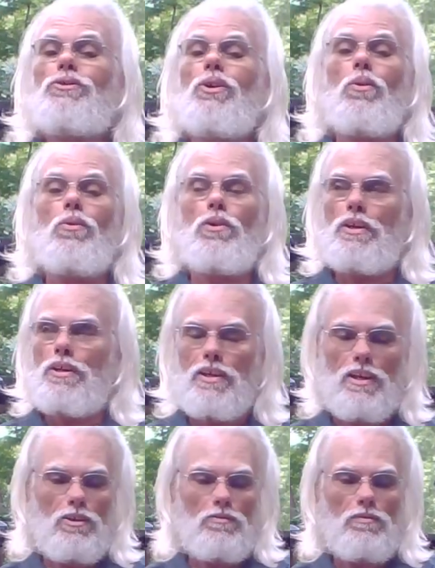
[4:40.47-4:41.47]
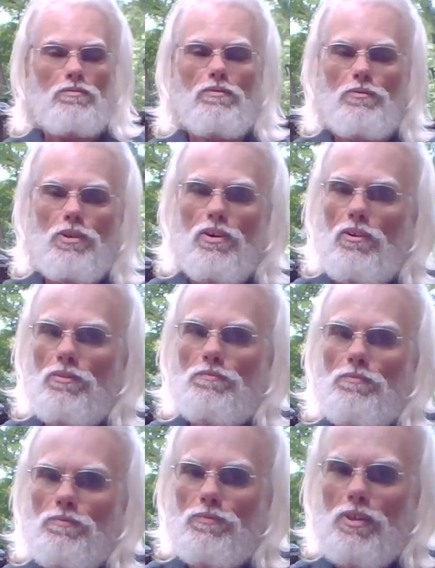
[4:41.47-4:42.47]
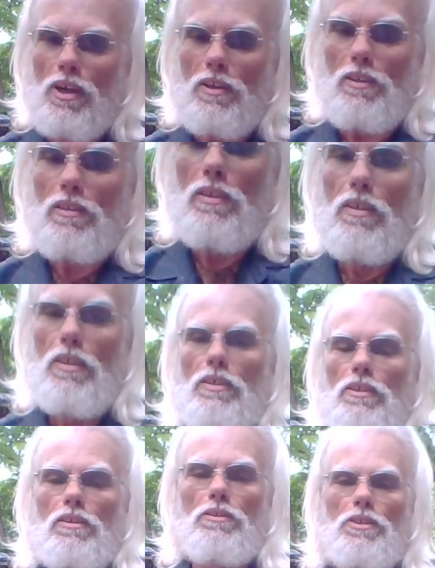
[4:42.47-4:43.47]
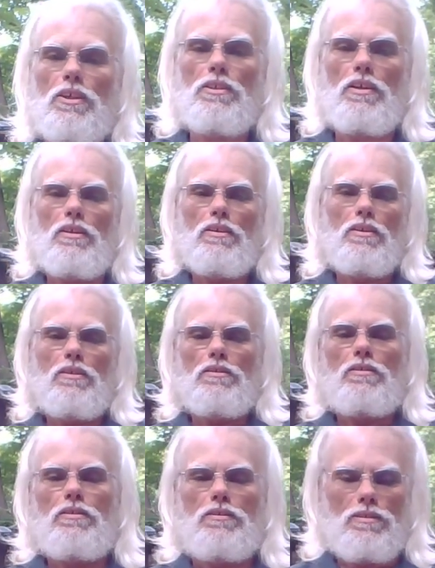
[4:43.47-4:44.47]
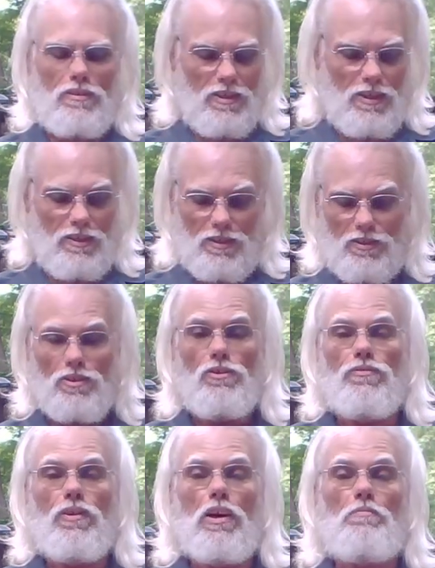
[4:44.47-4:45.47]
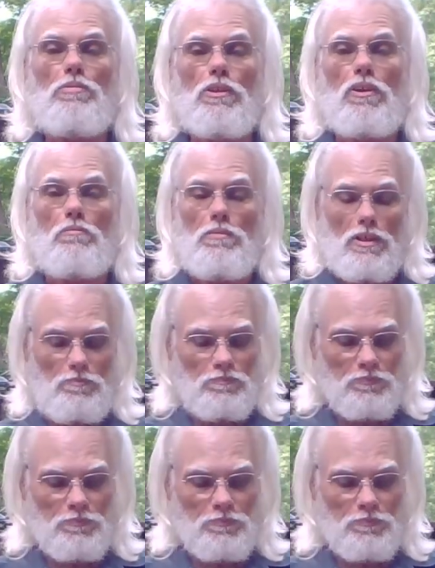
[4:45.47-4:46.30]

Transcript: Totally get it. We all kind of, tend to kind of goof up a little bit.